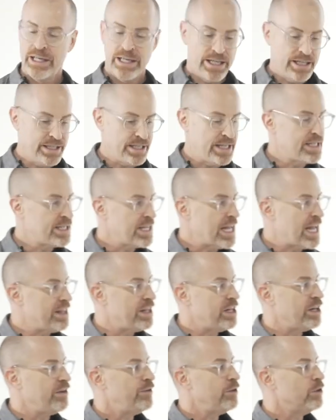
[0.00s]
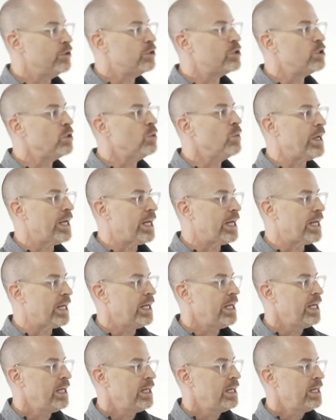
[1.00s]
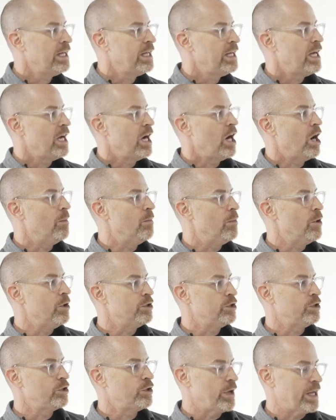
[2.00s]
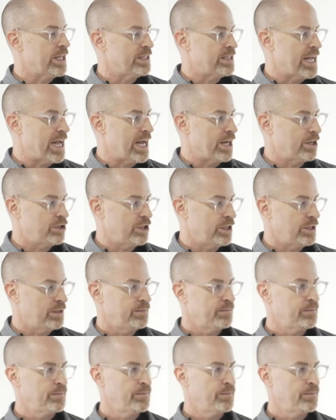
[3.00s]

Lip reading: to say that if you're doing a merger transaction,